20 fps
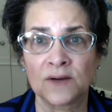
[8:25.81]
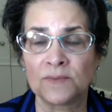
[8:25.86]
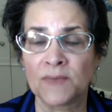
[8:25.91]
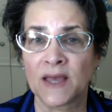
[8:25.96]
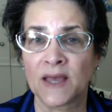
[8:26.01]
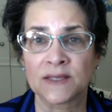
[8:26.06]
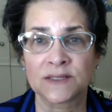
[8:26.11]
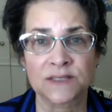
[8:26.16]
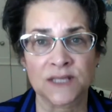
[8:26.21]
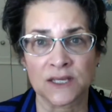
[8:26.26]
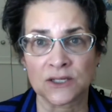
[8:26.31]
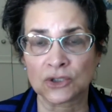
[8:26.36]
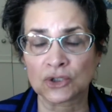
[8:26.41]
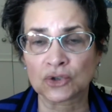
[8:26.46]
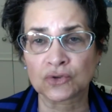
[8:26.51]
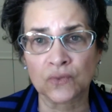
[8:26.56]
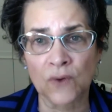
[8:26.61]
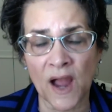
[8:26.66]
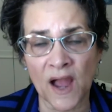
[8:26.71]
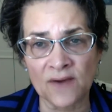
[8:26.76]
as they
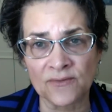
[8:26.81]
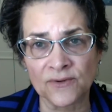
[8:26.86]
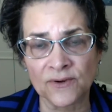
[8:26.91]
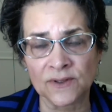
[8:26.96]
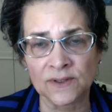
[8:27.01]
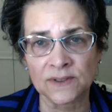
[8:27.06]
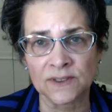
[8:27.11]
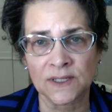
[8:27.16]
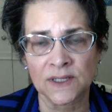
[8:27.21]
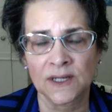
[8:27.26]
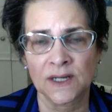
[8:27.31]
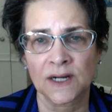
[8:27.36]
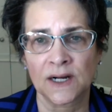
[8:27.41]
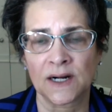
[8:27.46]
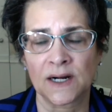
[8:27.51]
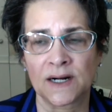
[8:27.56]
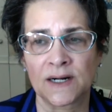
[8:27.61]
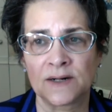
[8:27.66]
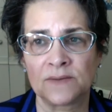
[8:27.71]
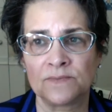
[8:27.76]
travel,
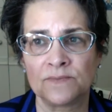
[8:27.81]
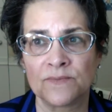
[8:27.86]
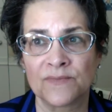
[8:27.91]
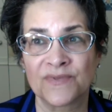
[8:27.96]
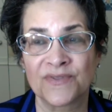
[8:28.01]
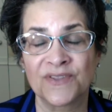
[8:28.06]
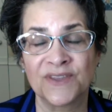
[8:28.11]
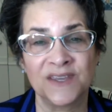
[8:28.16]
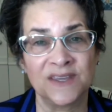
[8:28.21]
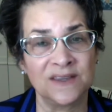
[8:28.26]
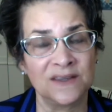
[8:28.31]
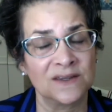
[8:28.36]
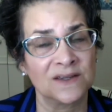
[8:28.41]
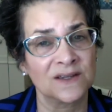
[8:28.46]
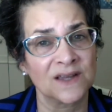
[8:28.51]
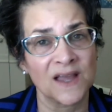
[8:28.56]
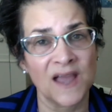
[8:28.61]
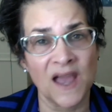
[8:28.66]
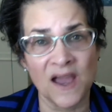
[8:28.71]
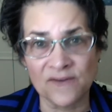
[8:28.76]
the
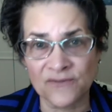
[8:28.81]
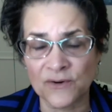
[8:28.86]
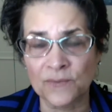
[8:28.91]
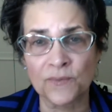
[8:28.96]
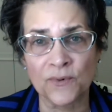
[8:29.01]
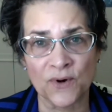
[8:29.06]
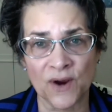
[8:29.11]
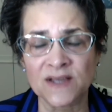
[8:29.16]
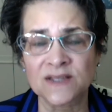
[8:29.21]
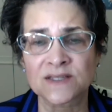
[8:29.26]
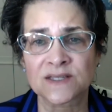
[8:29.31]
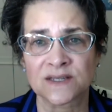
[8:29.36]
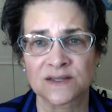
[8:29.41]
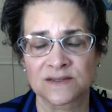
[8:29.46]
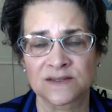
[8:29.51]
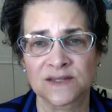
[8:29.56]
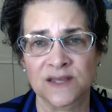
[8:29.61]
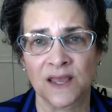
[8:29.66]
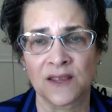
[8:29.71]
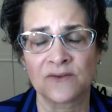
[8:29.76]

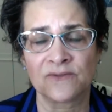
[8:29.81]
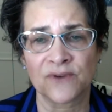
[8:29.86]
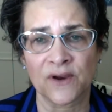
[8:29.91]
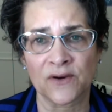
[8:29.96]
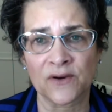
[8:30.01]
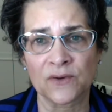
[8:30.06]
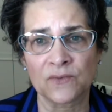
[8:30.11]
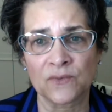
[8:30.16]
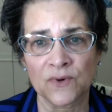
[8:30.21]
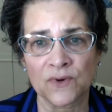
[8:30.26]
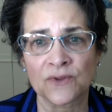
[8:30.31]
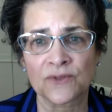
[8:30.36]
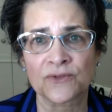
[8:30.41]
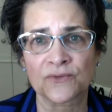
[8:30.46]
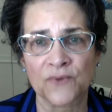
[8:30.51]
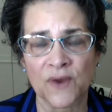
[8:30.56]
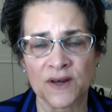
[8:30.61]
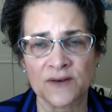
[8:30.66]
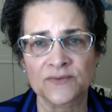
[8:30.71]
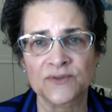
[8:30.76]
ever-present and very real
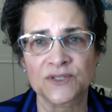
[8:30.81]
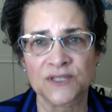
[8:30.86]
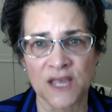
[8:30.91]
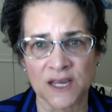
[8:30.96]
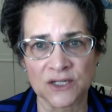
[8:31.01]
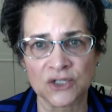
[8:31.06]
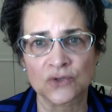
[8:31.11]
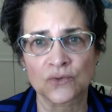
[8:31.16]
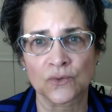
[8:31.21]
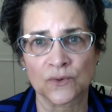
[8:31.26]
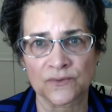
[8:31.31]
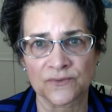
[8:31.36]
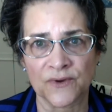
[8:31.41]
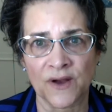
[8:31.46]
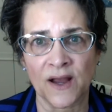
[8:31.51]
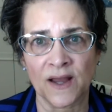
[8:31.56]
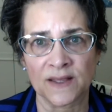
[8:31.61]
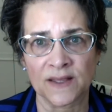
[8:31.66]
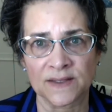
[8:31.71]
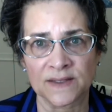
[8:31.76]
threat of sexual
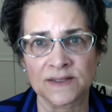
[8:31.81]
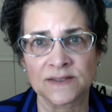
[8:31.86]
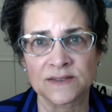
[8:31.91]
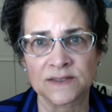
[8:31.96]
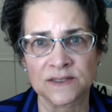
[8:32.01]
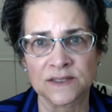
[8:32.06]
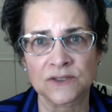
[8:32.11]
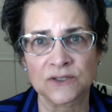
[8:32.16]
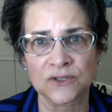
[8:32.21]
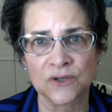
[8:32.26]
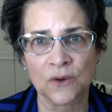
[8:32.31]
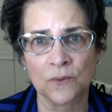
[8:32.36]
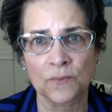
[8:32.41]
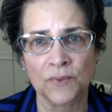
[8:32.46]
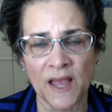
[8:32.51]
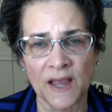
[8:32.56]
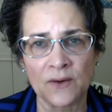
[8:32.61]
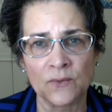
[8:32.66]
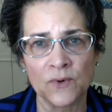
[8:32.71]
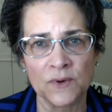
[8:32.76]
violence. And so
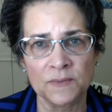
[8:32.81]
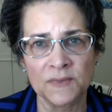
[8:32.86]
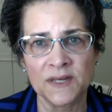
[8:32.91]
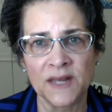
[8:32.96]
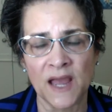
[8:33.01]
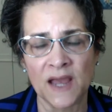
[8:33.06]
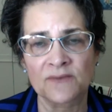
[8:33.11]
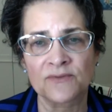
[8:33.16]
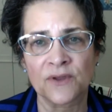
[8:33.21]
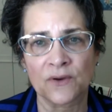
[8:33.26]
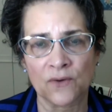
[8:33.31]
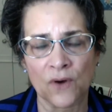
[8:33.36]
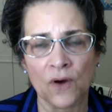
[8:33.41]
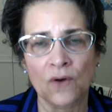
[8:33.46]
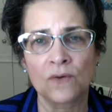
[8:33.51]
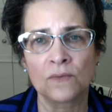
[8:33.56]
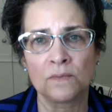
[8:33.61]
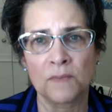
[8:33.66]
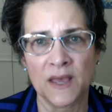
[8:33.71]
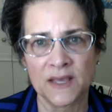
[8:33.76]
Black women have their
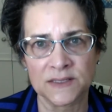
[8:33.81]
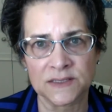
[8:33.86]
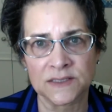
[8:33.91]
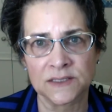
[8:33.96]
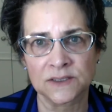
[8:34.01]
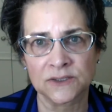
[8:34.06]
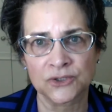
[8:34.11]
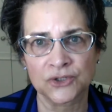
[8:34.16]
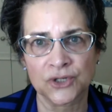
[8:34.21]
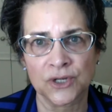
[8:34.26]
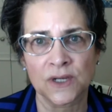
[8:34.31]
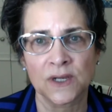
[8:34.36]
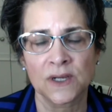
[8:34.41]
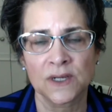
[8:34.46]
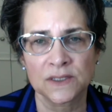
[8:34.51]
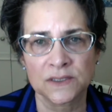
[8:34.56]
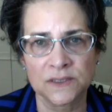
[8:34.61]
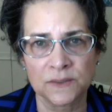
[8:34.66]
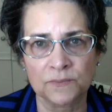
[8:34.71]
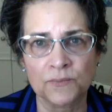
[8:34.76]
own message
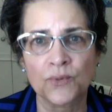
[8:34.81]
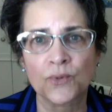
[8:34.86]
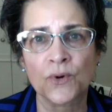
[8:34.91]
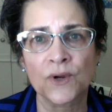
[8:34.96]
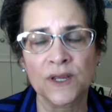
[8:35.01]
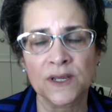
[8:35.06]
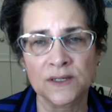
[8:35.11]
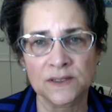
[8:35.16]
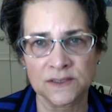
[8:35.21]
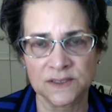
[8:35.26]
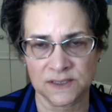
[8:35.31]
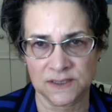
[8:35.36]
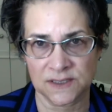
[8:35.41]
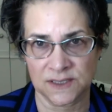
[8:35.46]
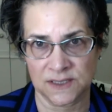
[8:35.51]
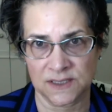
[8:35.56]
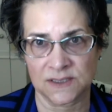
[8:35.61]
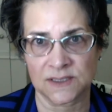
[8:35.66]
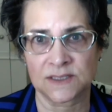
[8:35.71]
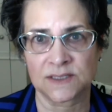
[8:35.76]
to bring to
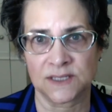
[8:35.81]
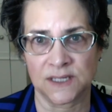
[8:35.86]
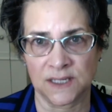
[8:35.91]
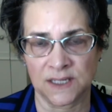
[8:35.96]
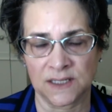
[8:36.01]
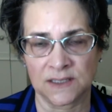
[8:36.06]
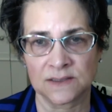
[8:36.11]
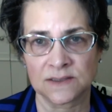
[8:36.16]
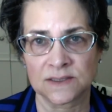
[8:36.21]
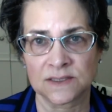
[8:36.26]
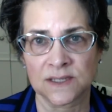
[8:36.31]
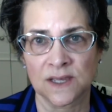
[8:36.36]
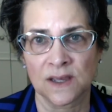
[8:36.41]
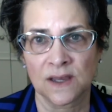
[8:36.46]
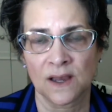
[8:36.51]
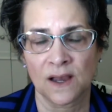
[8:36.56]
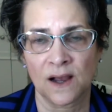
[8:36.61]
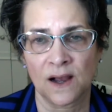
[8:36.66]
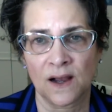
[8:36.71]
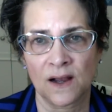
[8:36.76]
these scenes,
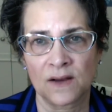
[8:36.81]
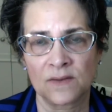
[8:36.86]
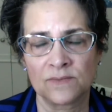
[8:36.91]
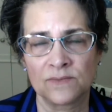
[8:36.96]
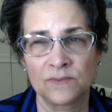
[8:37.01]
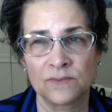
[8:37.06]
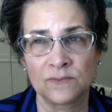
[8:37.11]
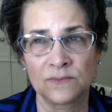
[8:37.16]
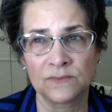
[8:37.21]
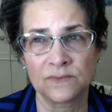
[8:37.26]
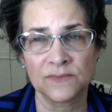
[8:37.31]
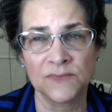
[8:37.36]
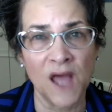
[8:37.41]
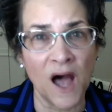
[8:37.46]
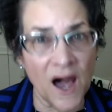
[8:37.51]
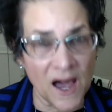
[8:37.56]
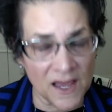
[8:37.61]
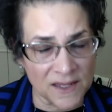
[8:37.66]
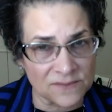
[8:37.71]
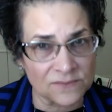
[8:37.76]

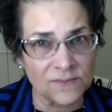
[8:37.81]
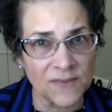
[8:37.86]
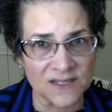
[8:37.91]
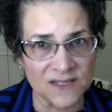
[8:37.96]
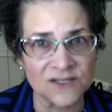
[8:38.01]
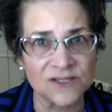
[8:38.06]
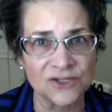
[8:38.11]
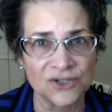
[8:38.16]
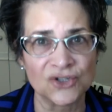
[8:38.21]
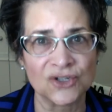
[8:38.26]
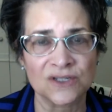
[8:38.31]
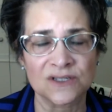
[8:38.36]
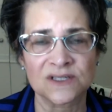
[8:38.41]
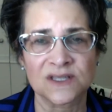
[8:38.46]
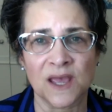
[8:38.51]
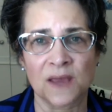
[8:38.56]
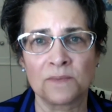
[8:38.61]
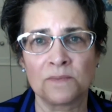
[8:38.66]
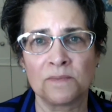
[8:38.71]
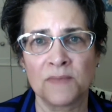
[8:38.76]
not messages
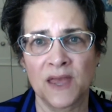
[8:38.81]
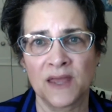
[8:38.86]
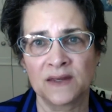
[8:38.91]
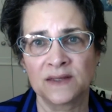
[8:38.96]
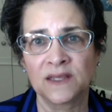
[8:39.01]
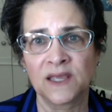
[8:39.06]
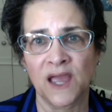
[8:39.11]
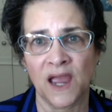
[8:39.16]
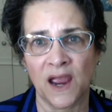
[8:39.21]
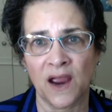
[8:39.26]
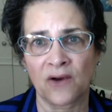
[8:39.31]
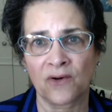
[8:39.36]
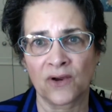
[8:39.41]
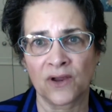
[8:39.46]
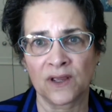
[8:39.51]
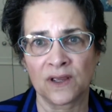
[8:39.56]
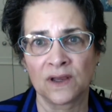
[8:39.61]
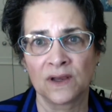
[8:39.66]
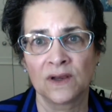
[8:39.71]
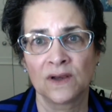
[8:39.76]
that men
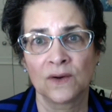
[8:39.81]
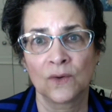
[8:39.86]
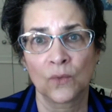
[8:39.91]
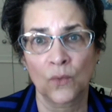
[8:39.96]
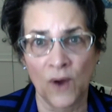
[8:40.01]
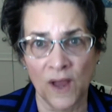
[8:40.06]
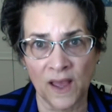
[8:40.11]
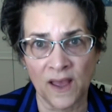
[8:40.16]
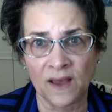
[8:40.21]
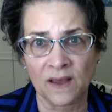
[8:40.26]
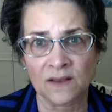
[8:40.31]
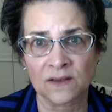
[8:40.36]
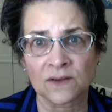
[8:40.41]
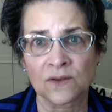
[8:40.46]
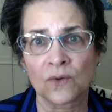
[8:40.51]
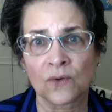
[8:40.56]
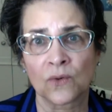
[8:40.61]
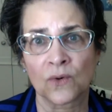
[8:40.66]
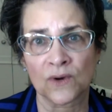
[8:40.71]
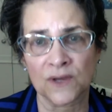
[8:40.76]
carry
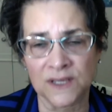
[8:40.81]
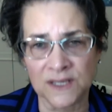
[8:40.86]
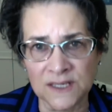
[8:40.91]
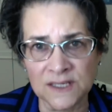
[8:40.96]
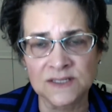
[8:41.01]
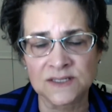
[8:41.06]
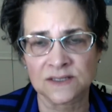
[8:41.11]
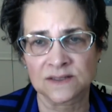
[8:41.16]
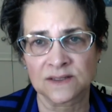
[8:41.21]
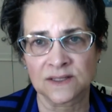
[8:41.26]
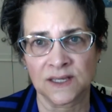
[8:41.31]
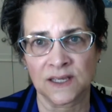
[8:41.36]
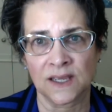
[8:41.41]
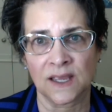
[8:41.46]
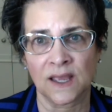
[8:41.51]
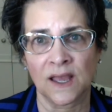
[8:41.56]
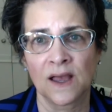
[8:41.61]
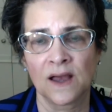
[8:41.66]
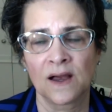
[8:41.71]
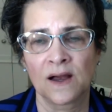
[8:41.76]
well or
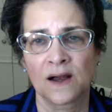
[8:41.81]
easily.